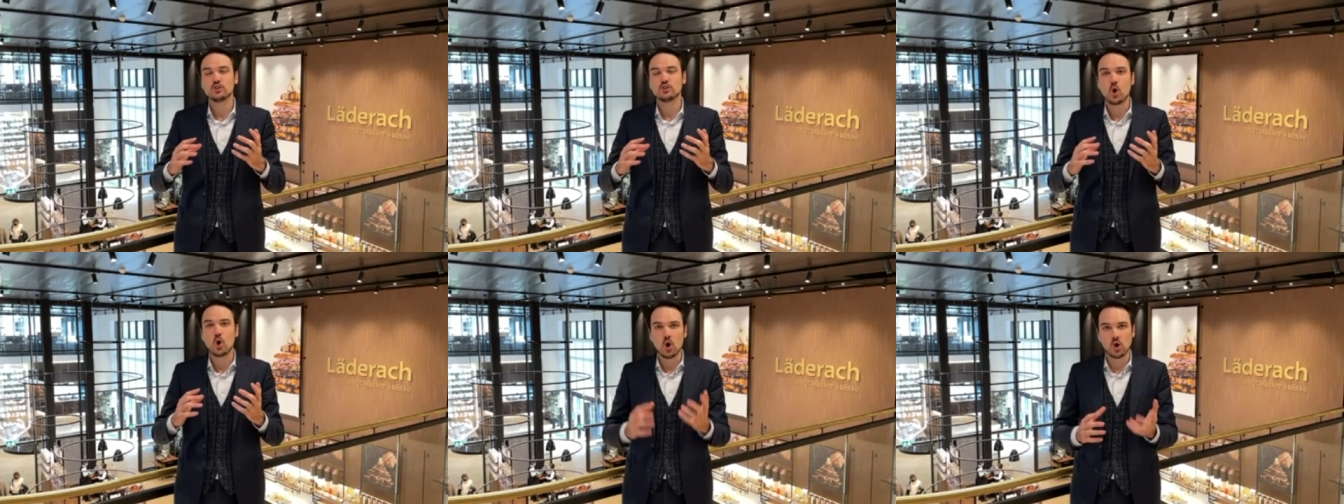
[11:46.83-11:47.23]

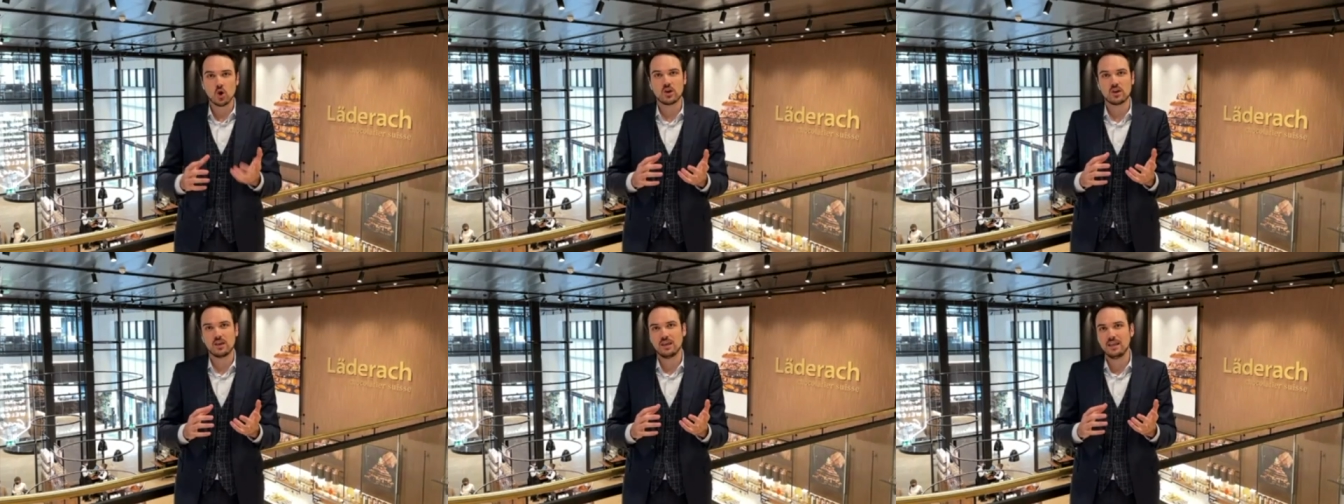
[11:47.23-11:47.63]
talk
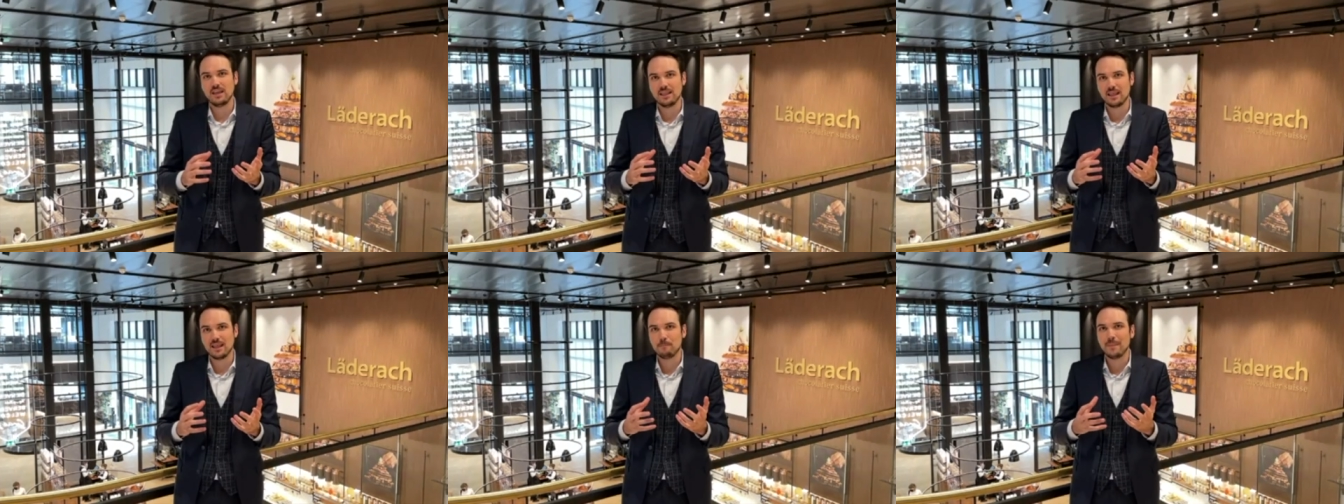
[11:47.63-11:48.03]

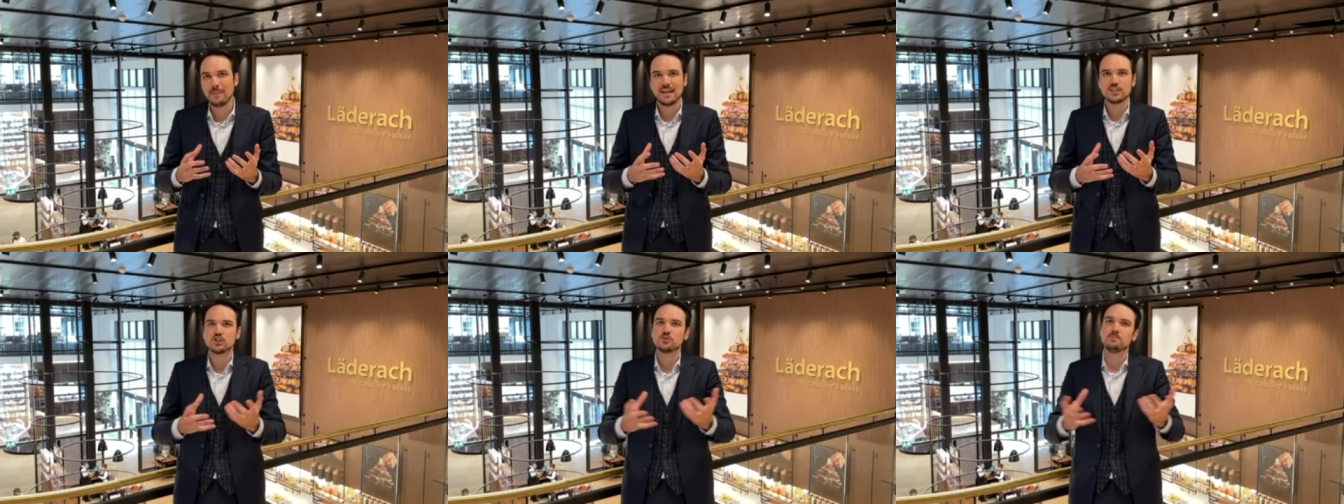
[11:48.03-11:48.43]
in the
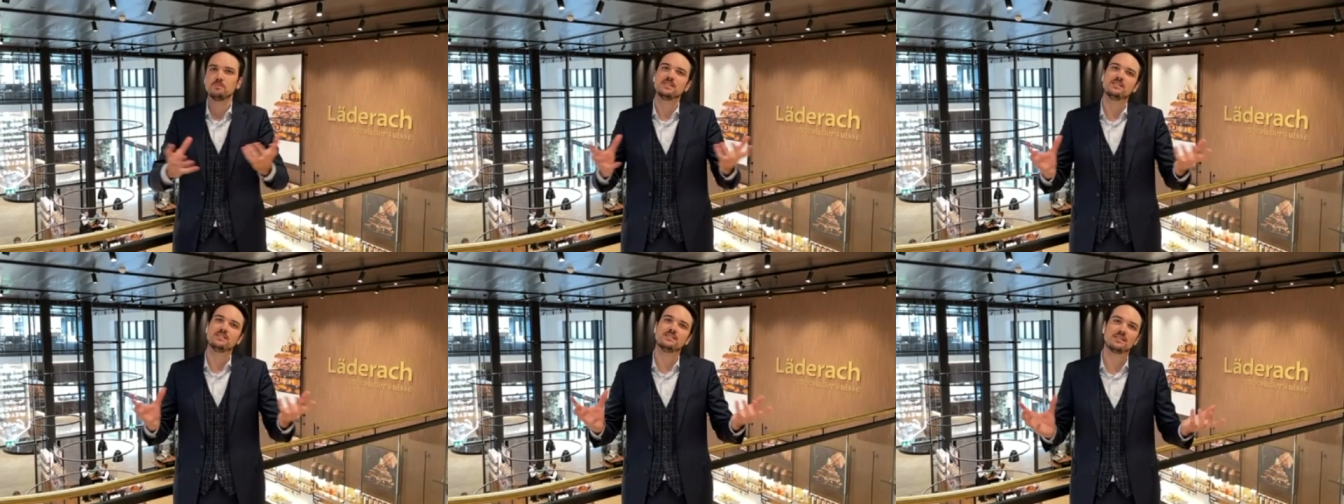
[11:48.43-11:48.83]

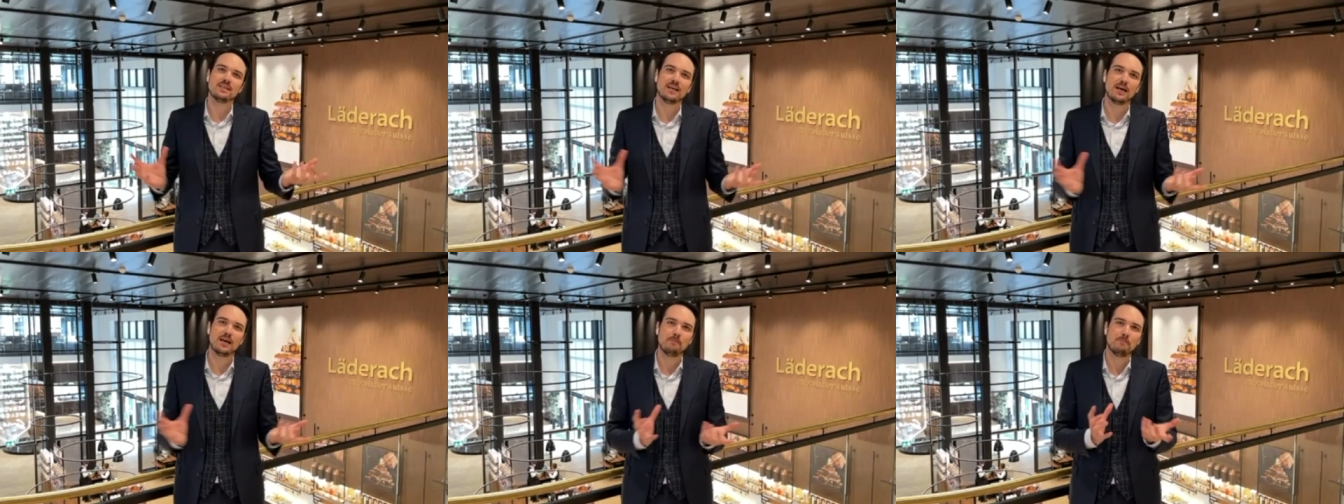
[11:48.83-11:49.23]
management
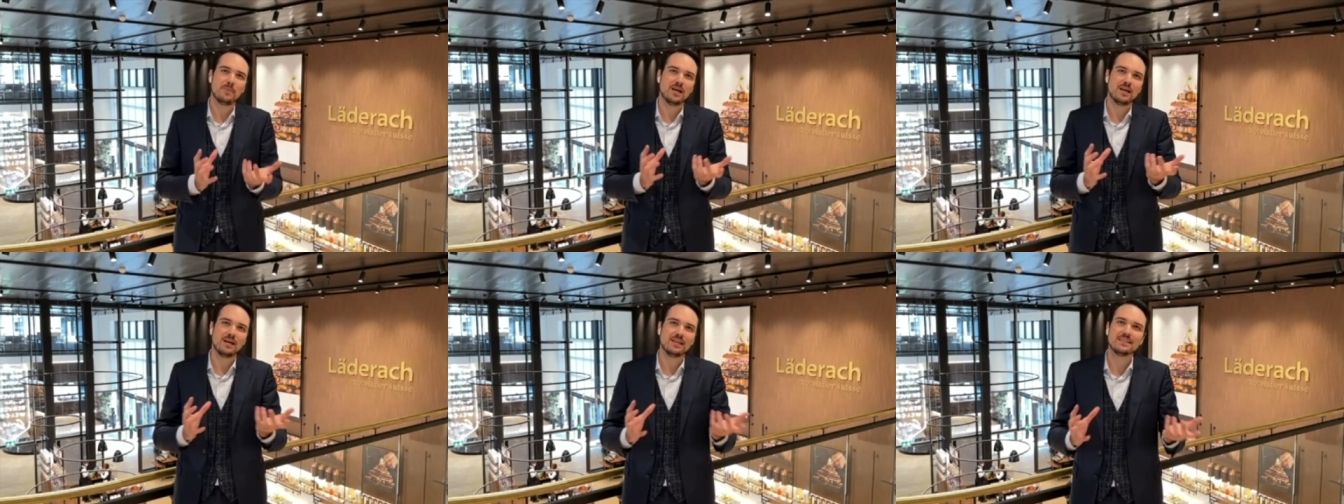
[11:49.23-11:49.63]
um,
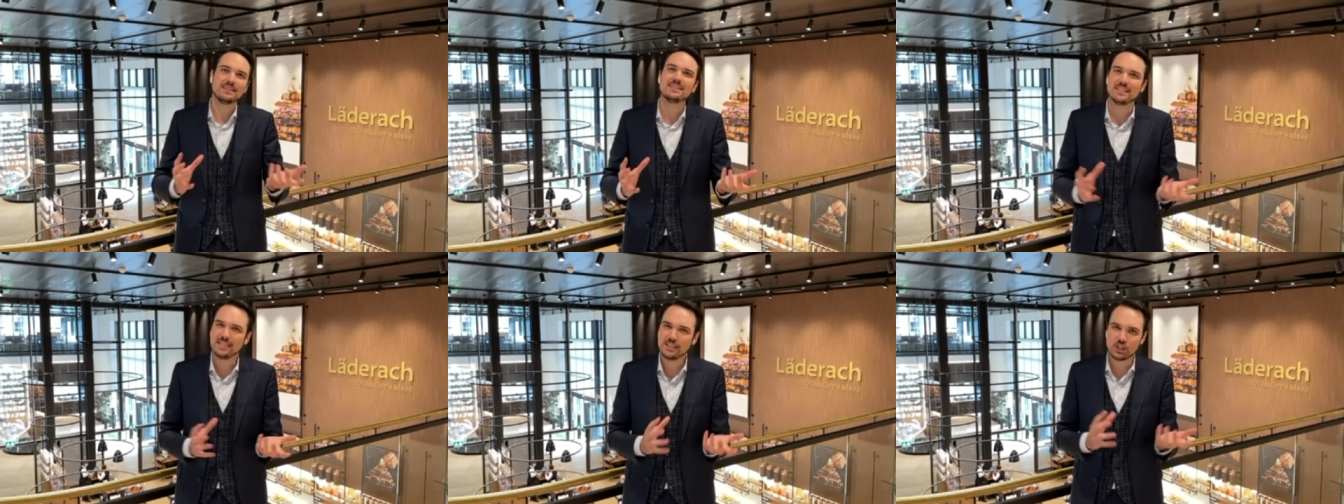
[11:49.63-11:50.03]
uh,
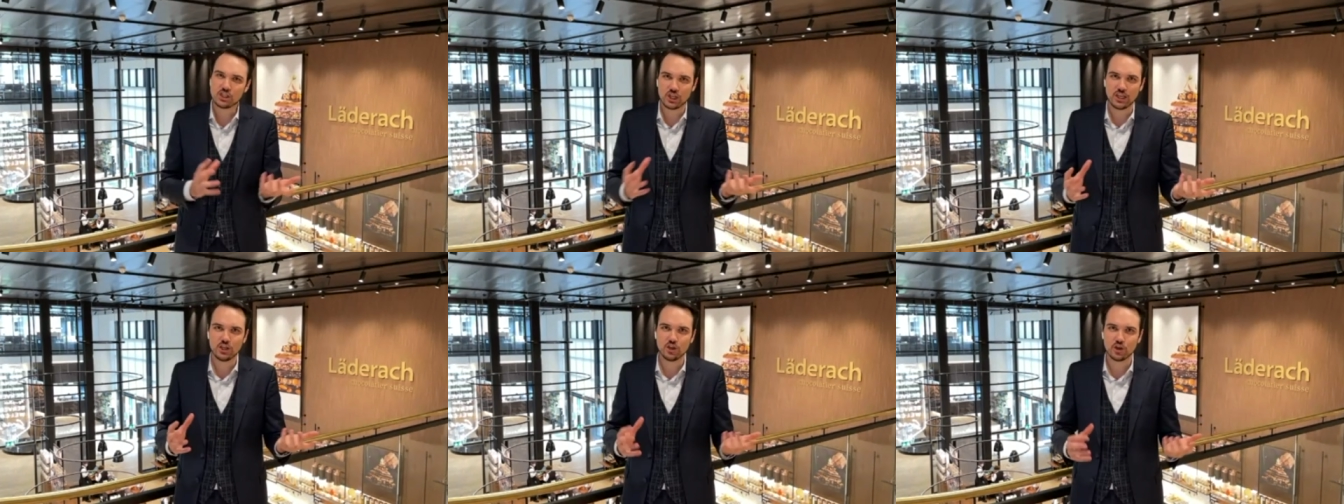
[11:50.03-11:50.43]

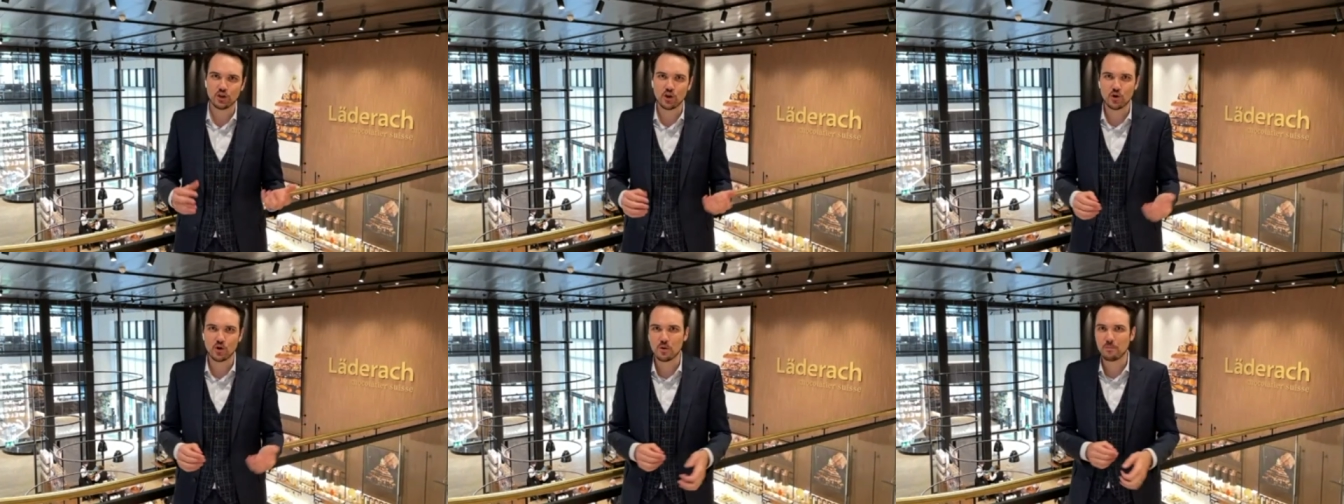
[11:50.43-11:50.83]
teaching, you
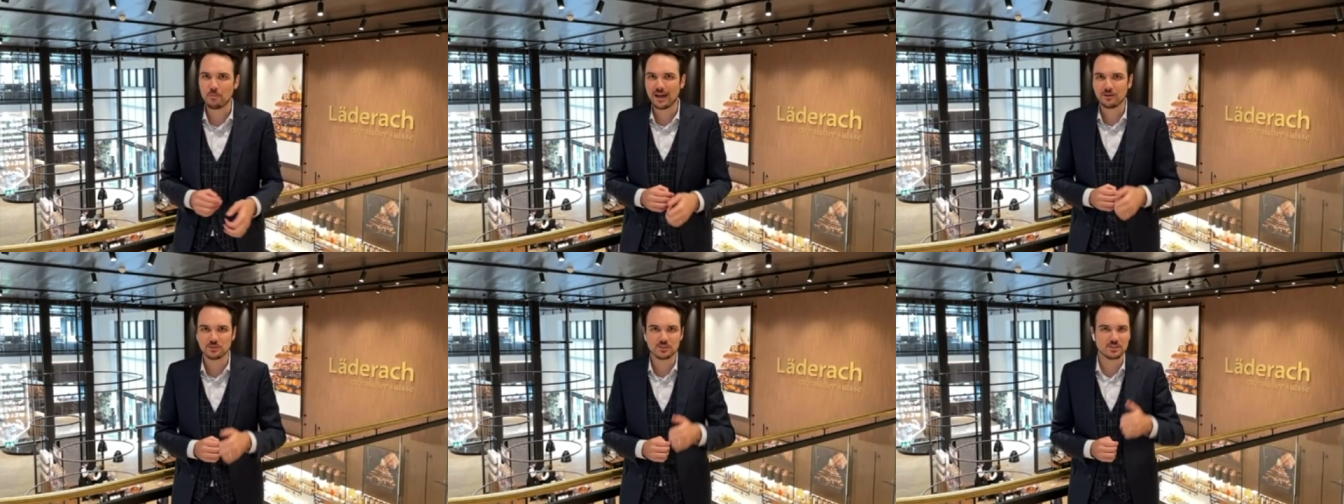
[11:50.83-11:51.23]
know,
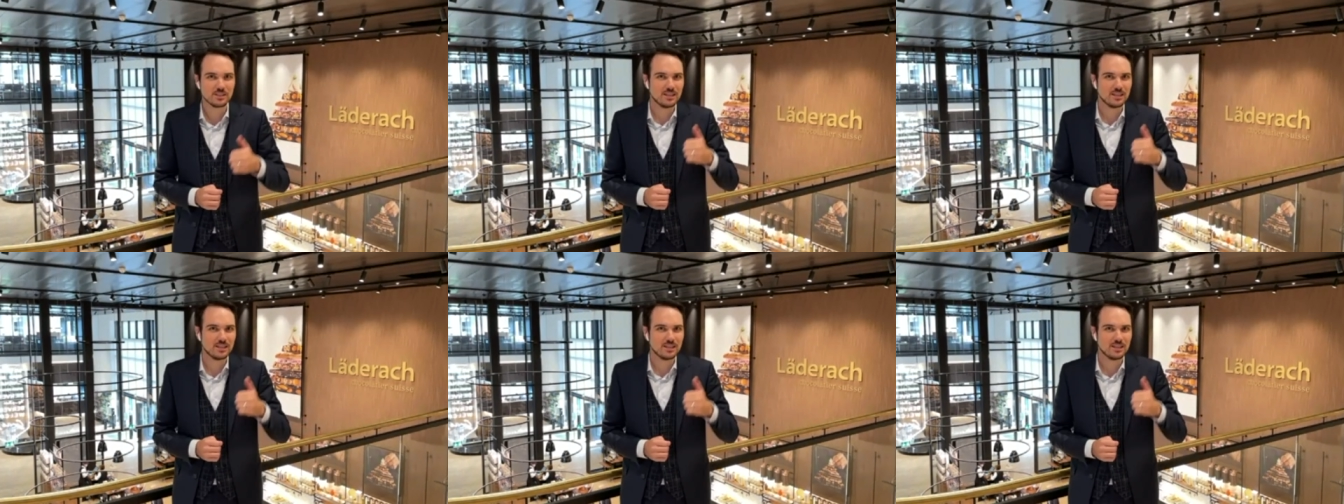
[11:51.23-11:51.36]
about